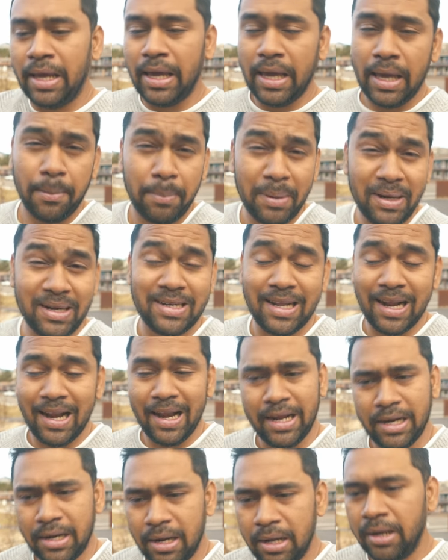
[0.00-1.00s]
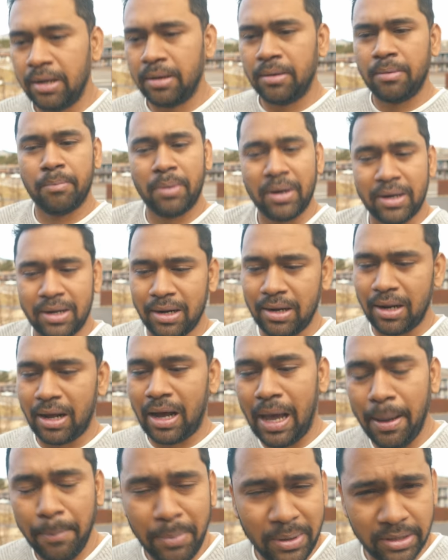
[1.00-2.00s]
a bit delayed, but
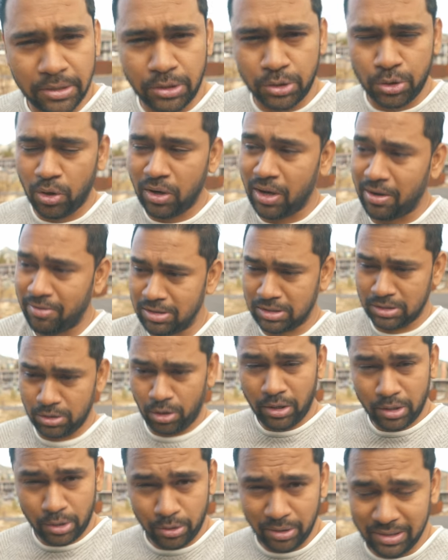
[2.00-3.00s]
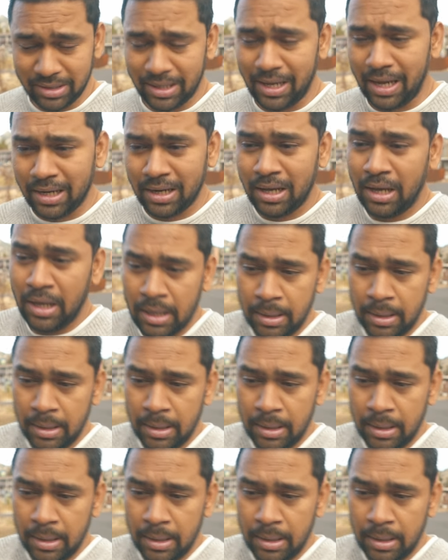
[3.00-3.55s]
I'm pretty sure I was not doing that,